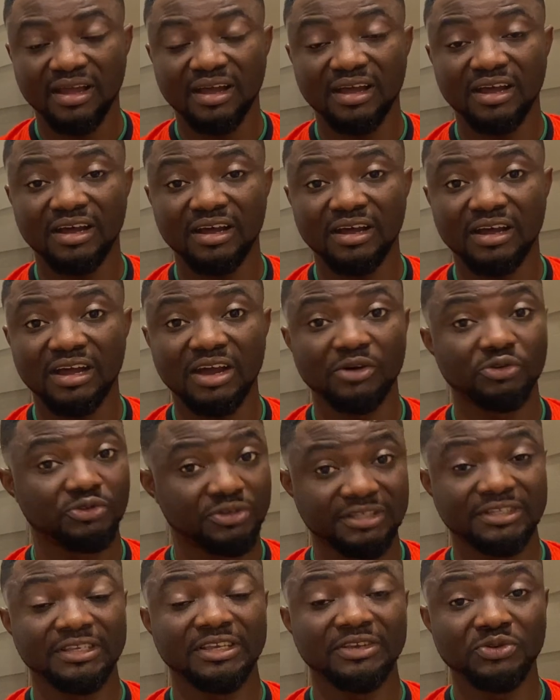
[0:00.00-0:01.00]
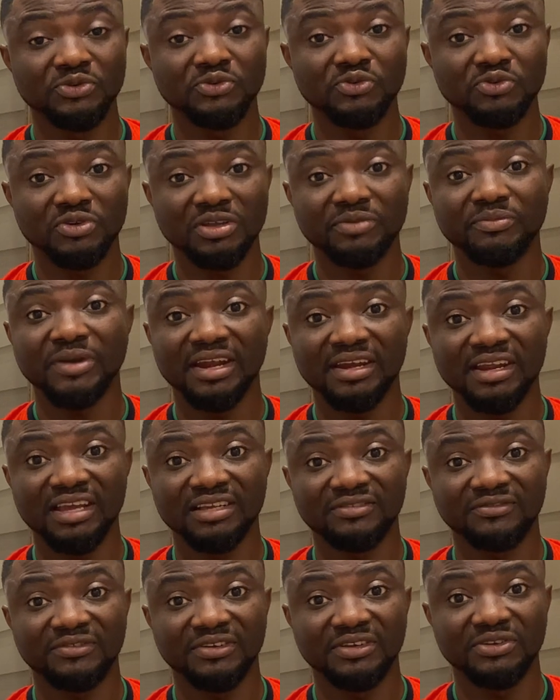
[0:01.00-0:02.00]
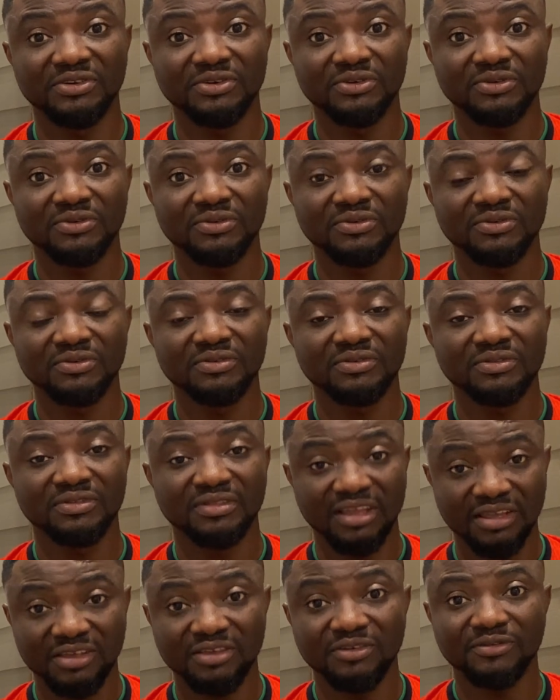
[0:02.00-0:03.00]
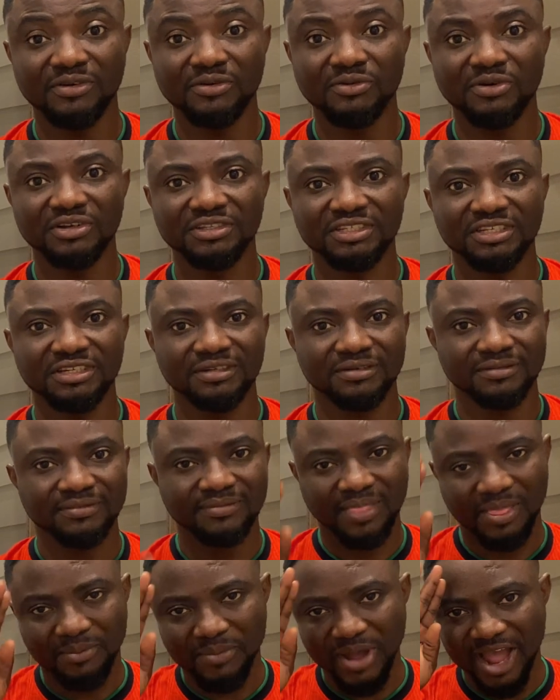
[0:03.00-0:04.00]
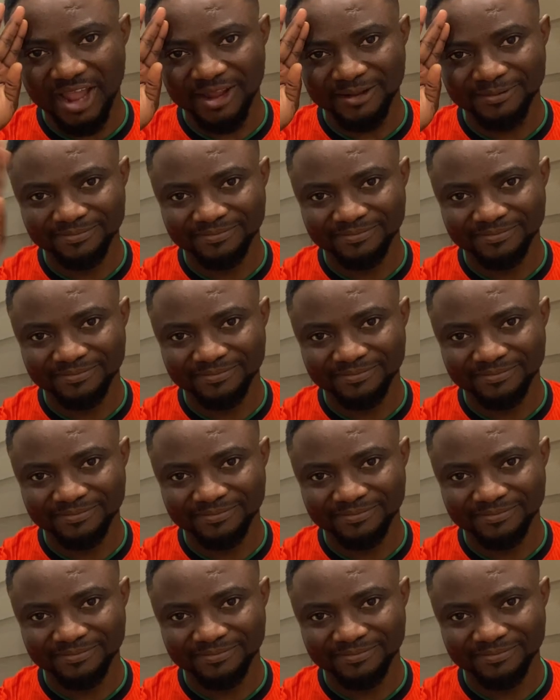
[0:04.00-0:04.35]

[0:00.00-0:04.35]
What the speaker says: I will see you in my next video. Thank you for watching. Bye.